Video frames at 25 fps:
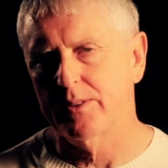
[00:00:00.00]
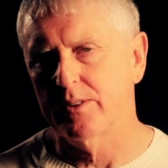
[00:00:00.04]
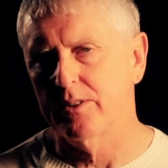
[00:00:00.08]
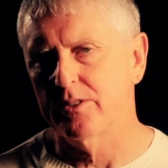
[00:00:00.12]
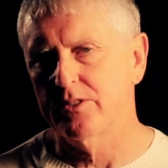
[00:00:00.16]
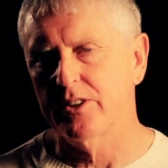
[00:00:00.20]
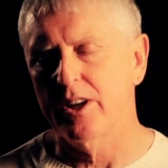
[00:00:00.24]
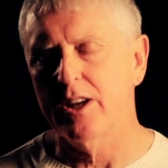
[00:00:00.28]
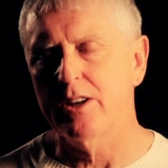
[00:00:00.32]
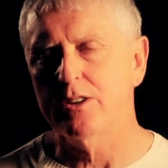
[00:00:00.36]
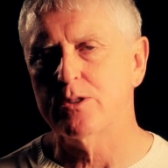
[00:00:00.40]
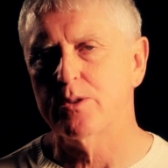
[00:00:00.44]
the
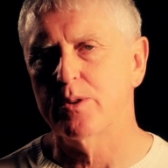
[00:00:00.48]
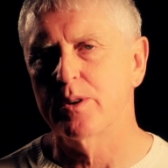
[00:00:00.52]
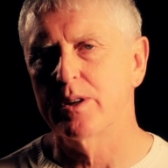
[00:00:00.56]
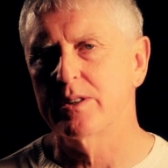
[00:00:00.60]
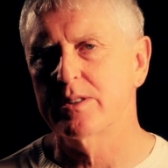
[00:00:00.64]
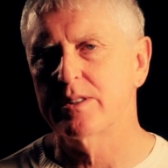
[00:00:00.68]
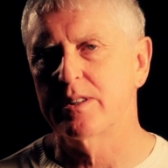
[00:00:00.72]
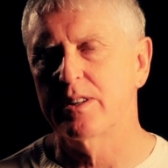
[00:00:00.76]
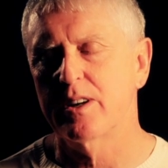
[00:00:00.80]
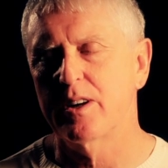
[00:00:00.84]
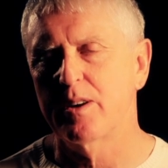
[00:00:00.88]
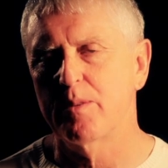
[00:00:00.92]

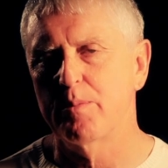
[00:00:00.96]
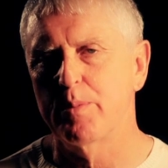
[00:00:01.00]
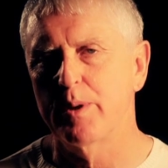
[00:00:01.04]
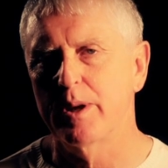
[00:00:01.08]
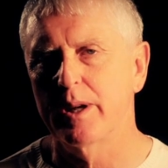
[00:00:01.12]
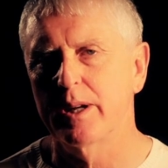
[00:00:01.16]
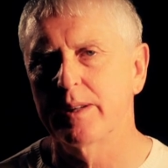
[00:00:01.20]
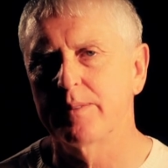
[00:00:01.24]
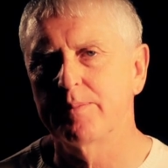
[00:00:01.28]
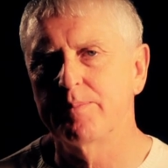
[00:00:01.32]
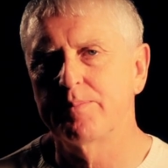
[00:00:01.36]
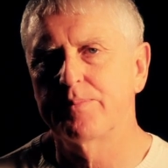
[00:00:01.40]
centuries, there have
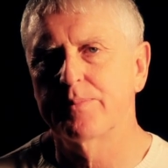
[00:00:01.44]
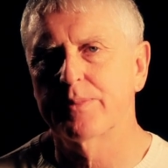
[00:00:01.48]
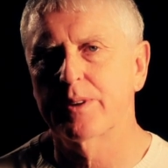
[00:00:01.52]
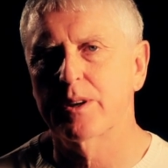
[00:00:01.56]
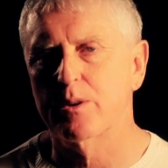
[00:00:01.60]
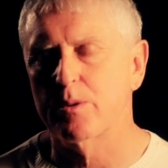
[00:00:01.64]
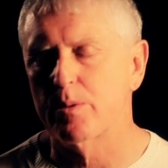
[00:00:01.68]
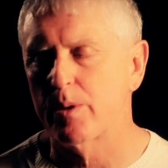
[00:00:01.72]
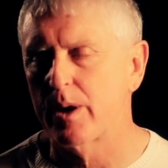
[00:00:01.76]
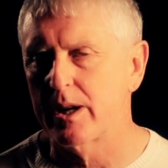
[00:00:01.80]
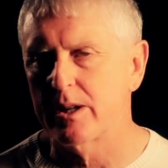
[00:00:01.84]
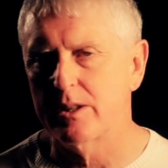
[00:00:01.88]
been
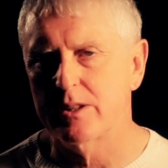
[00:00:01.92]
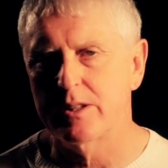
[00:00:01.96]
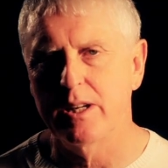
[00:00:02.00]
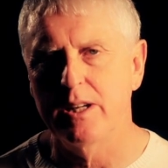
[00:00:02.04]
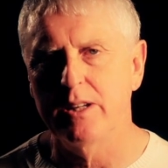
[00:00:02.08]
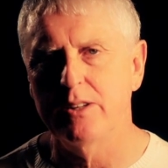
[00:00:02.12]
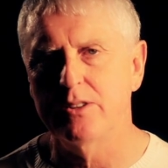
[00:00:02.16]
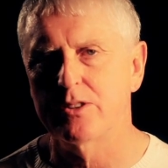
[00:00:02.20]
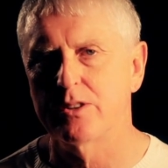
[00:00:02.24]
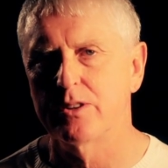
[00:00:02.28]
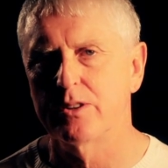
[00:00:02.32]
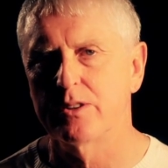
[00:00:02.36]
great
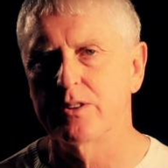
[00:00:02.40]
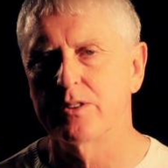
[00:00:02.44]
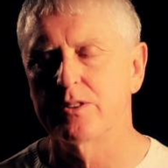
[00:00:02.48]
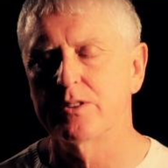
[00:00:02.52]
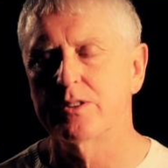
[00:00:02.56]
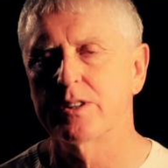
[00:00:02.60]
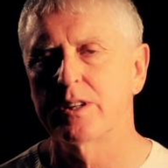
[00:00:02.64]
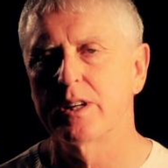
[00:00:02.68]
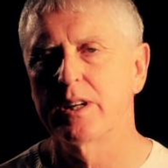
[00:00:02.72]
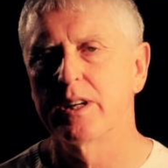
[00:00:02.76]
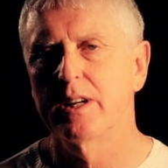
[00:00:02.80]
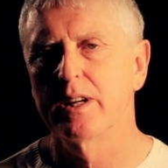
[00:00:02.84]

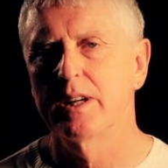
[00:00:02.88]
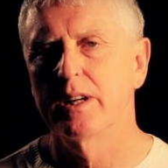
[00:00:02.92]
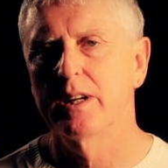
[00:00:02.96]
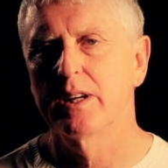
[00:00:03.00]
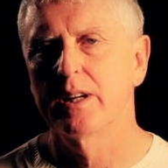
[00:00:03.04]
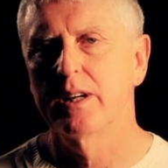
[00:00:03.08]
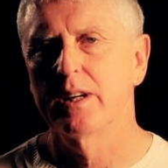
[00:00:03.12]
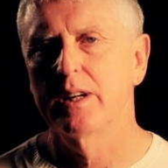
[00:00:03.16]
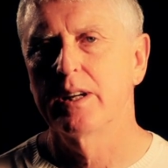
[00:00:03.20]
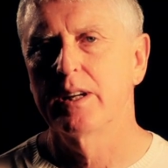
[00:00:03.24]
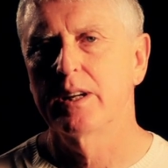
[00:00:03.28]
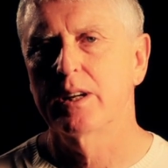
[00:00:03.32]
teachers,
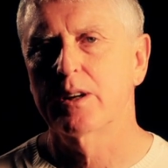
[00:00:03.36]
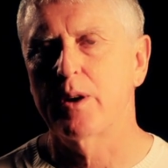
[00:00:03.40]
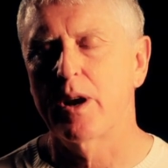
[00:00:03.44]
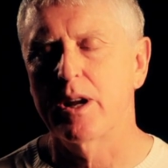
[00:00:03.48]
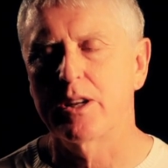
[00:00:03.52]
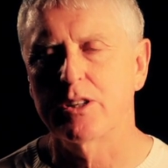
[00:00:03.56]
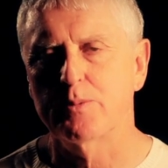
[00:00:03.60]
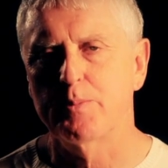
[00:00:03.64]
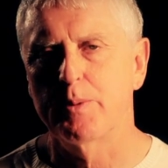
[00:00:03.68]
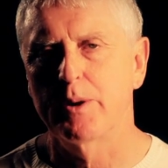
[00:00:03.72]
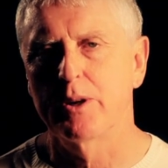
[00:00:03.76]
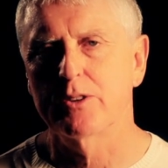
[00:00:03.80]

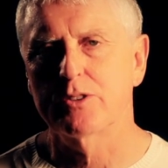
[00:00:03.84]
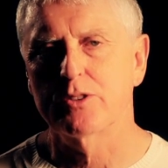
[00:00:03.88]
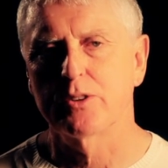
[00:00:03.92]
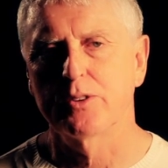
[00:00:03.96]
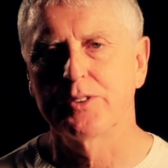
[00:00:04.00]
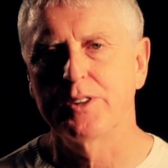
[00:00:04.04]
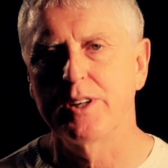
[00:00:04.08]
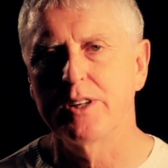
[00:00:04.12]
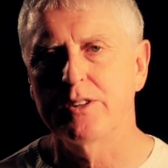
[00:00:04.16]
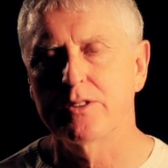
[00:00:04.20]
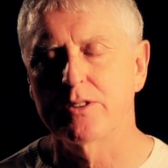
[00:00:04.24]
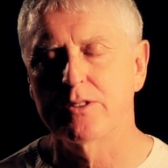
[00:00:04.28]
great spiritual
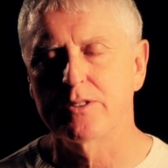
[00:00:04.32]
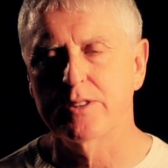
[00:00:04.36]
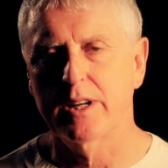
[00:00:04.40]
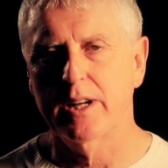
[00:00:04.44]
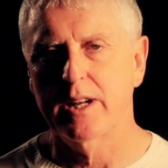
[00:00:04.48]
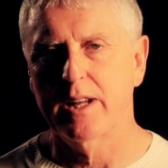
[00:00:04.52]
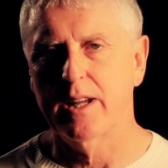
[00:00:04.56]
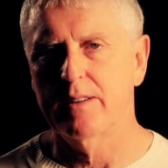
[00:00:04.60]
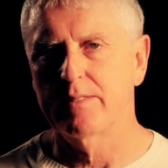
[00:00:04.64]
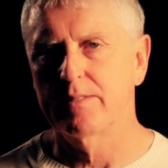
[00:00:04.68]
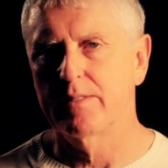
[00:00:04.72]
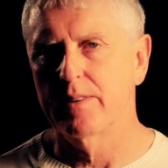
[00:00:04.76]
teachers that
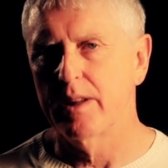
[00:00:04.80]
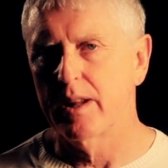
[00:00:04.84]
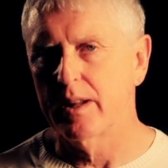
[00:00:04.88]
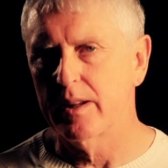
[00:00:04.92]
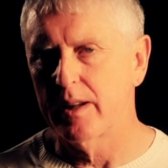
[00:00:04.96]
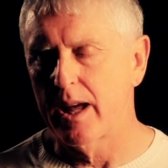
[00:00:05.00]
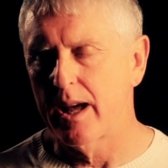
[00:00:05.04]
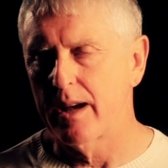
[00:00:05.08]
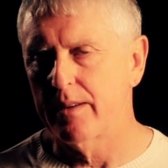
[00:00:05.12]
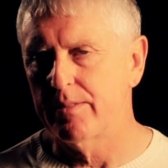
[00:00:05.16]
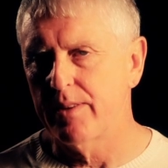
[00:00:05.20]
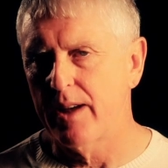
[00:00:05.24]

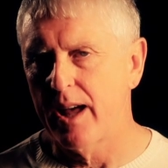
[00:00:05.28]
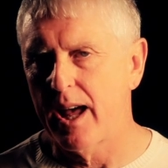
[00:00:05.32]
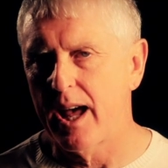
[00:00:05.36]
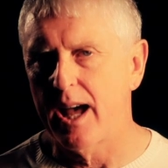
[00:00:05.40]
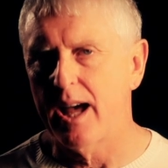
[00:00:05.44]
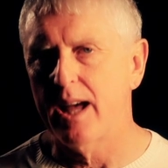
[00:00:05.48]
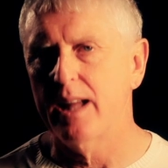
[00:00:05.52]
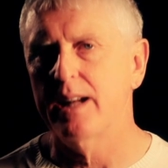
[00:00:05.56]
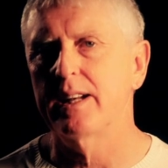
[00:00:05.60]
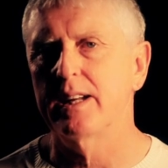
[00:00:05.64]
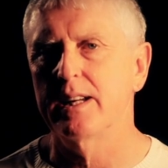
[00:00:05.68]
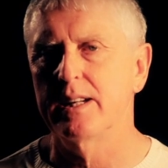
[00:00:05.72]
have
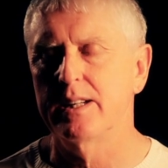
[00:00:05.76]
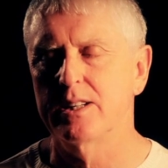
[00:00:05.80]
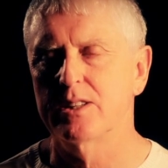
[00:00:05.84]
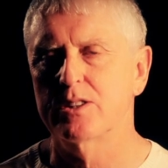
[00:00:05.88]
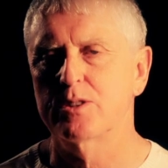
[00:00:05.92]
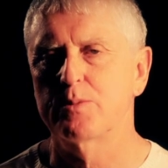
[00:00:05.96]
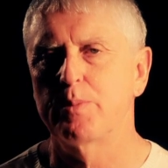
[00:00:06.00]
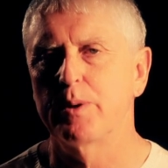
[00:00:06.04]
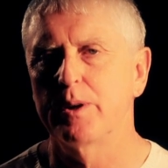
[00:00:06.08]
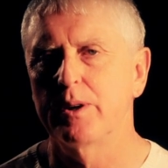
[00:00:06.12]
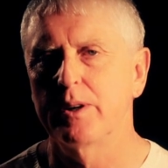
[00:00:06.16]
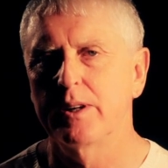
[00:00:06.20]
had an
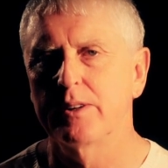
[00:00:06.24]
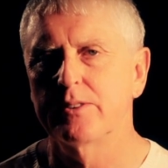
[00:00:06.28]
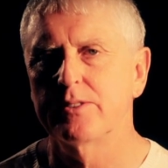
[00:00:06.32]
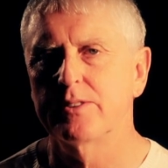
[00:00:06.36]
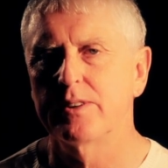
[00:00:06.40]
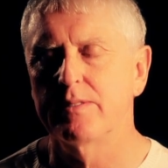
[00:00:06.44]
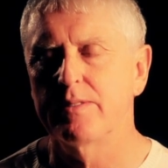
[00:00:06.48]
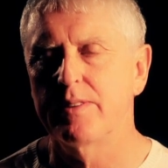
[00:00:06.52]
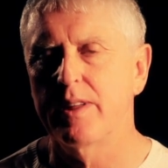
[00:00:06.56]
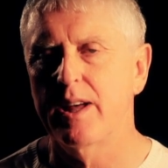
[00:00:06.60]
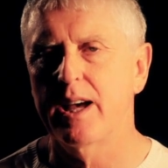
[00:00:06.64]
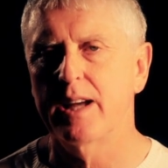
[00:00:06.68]
experience
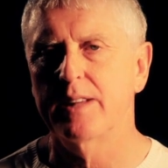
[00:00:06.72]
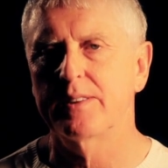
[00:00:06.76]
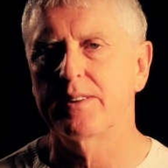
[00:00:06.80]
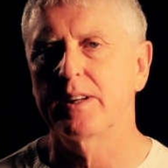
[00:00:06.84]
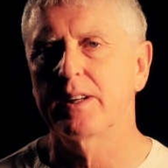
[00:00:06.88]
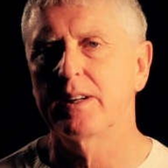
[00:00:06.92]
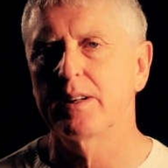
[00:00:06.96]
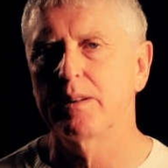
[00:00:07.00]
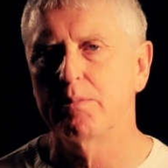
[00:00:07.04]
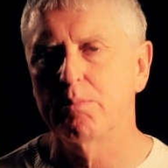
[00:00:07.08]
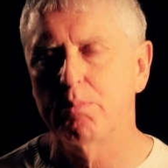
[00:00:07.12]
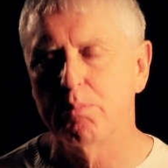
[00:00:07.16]
of that
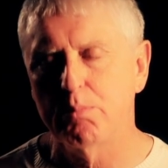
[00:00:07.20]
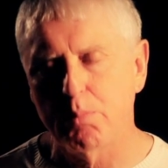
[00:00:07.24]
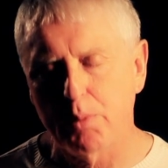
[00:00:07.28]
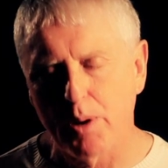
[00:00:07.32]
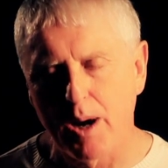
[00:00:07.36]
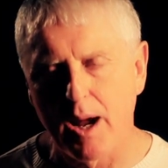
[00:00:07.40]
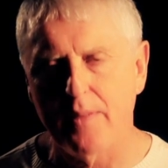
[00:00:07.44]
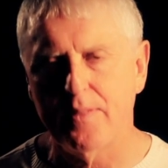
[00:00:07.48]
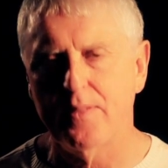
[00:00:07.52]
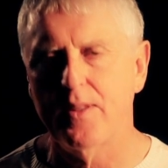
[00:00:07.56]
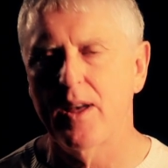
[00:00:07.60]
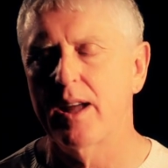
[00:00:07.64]
have
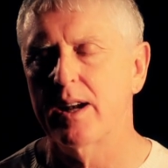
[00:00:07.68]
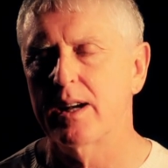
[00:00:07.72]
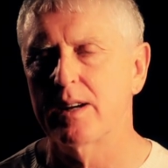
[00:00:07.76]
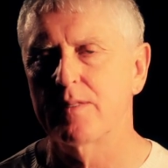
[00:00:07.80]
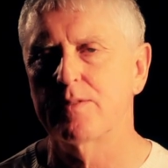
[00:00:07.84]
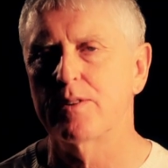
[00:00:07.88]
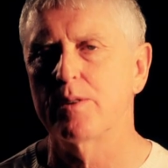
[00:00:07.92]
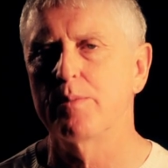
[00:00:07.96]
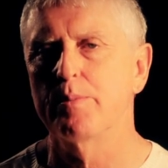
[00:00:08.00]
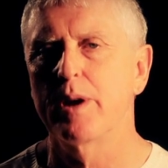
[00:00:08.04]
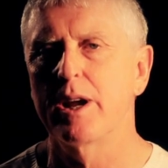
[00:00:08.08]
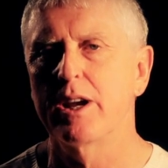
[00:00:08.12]
brought that
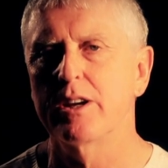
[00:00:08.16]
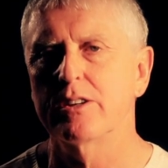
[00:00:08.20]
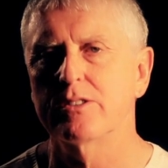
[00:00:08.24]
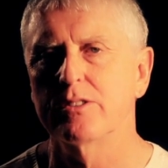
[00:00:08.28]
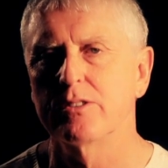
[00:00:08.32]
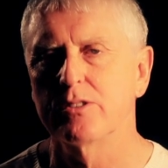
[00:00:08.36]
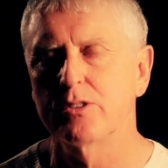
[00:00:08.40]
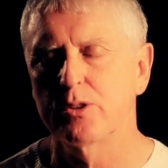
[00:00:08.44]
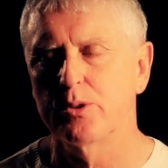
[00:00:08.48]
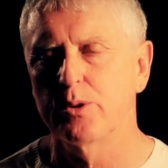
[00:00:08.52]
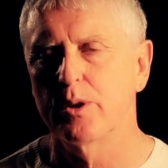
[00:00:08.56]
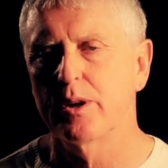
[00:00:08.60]

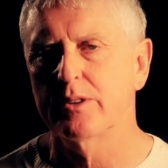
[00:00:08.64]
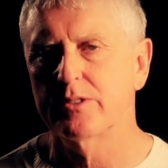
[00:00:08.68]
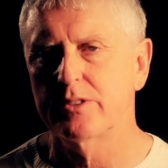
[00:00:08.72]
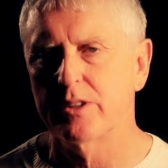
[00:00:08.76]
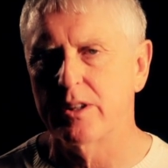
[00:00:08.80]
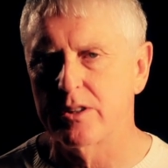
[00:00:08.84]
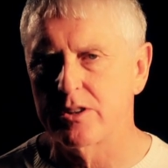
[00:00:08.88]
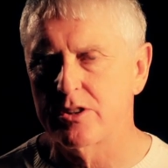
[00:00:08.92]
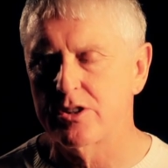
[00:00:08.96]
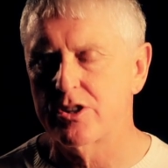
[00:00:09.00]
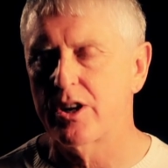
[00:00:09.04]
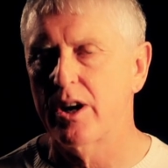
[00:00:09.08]
information to us
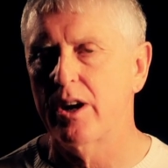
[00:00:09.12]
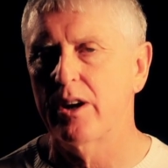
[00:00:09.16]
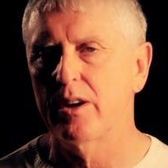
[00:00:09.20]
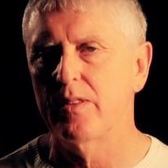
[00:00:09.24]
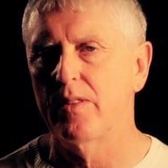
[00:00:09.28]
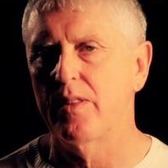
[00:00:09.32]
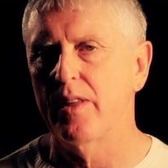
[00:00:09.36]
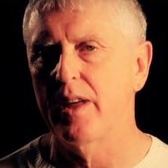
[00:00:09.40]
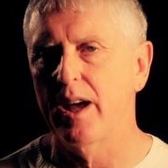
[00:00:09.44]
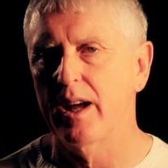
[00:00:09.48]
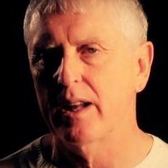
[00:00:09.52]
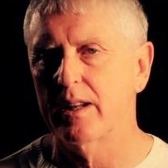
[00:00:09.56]
and
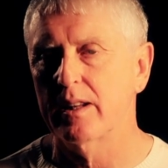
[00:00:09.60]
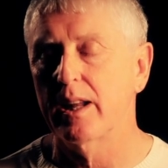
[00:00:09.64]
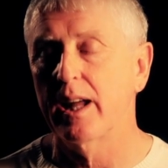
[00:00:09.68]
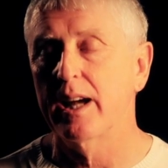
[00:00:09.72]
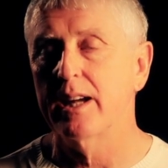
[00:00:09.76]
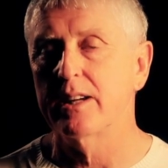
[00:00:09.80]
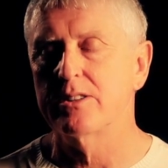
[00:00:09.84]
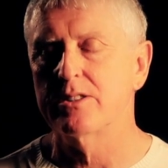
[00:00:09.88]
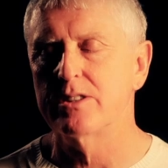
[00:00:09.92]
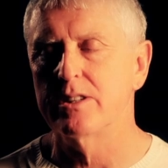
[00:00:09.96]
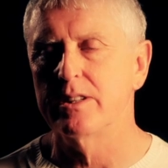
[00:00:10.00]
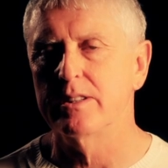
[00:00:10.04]
shared that,
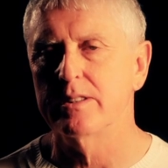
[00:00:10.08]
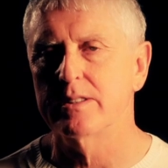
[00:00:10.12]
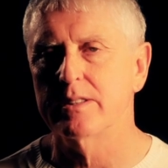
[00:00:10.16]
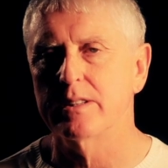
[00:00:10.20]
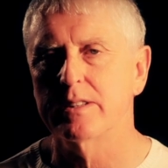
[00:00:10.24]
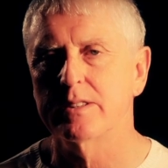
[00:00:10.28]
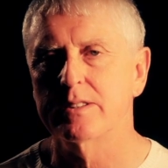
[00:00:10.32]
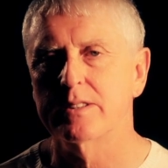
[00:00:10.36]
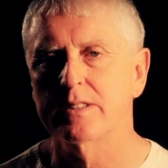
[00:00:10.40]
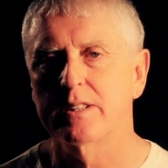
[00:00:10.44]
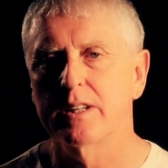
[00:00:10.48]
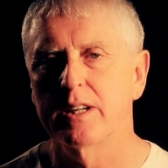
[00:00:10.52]
like Jesus.